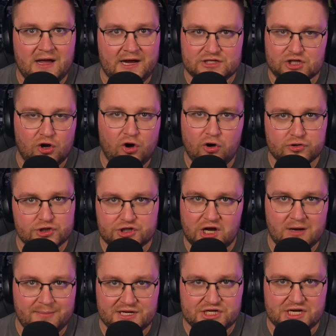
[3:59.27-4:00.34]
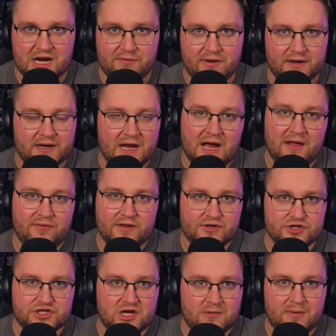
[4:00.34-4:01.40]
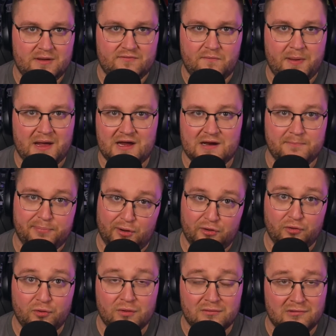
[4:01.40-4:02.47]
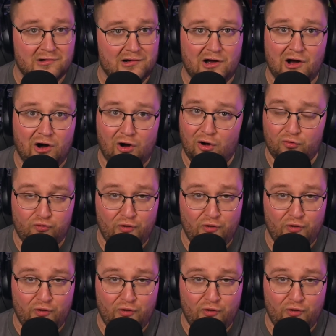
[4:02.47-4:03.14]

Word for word: It's all just going to be generic, and they're just going to be either painted blue or